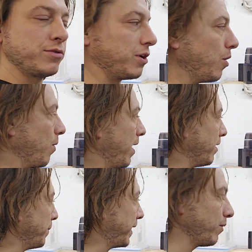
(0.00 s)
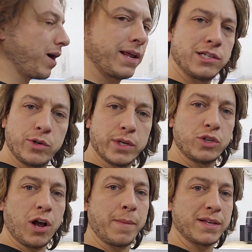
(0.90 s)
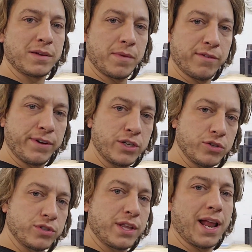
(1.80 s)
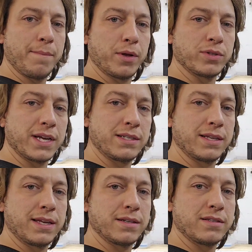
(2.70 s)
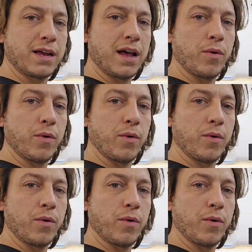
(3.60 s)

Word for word: So uh, let me get right into it, talk about some of the features that I built into this,